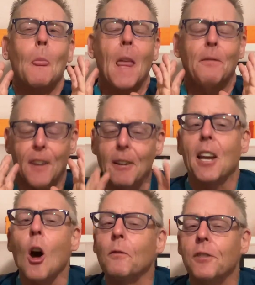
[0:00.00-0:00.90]
very
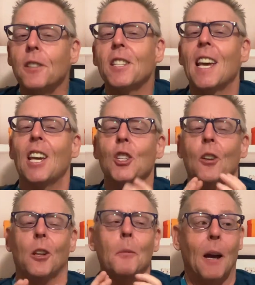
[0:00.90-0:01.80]

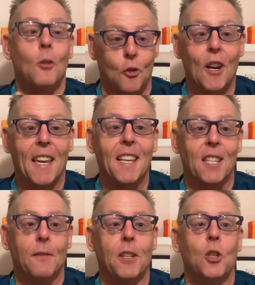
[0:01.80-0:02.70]
confrontational about drinking
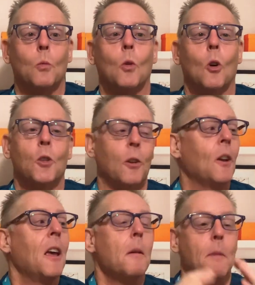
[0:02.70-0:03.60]
sufficient water.
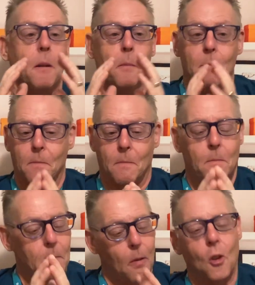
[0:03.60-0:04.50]
But
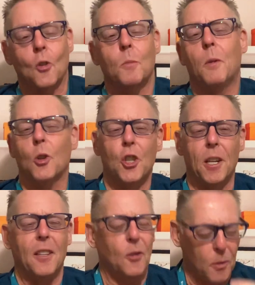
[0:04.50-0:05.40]
just push it.
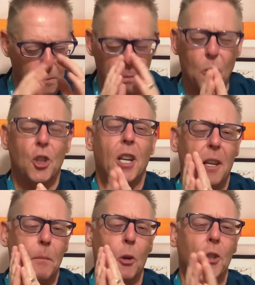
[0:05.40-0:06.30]
Just push
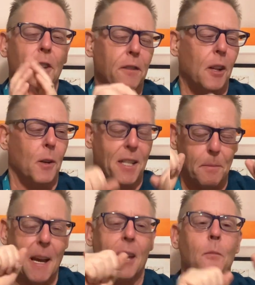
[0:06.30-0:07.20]
it. Push the fluids.
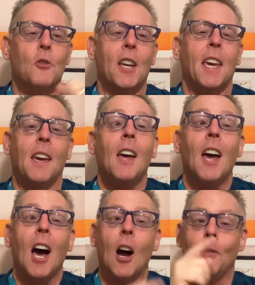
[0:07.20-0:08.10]
Make them drink it.
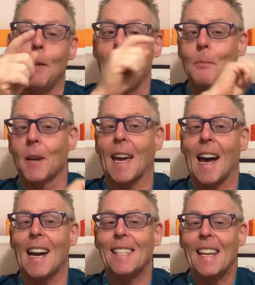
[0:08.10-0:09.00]
And remember,
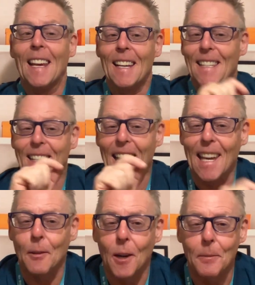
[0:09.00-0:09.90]
guys, say
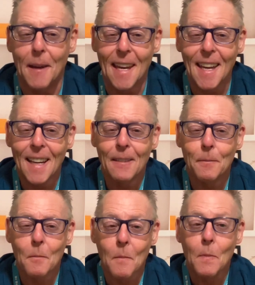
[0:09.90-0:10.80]
it with me.
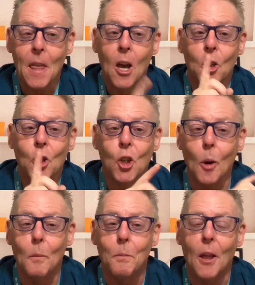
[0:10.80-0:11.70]

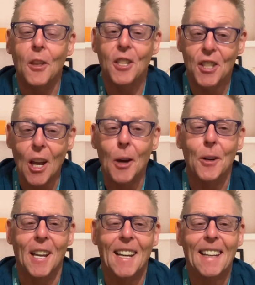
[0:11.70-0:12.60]
Dump the
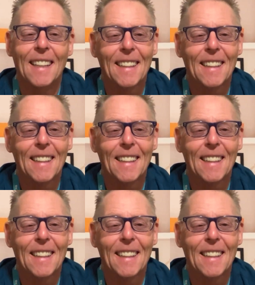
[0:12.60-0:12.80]
soda.